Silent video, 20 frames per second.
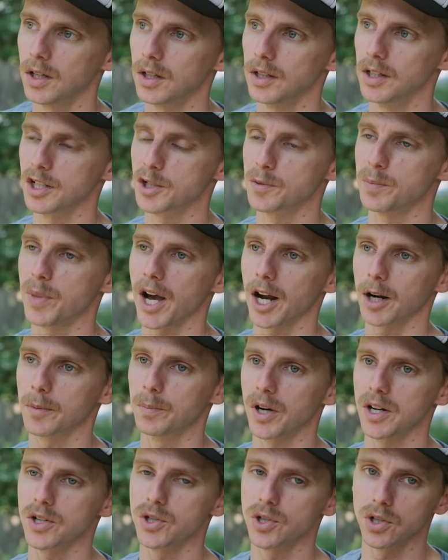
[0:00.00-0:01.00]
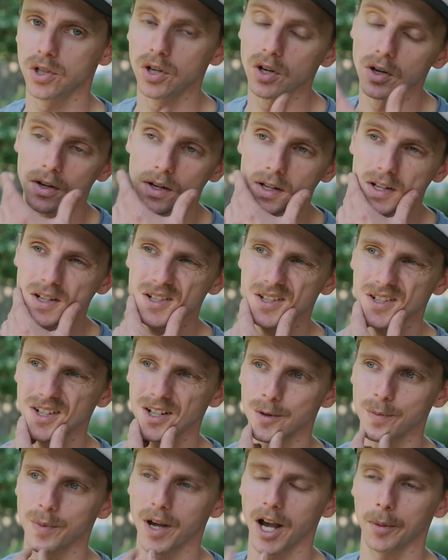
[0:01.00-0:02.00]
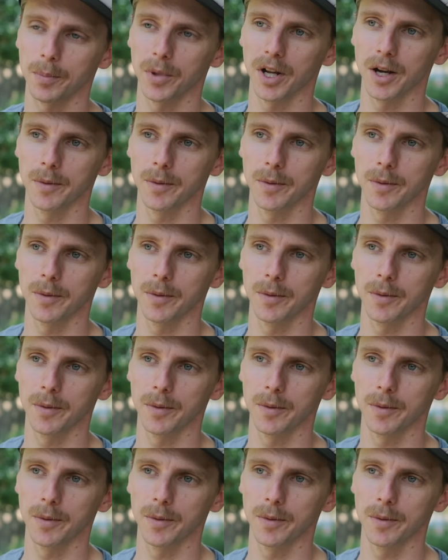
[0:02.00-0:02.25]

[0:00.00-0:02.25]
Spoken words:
It's backed by securities. It's backed by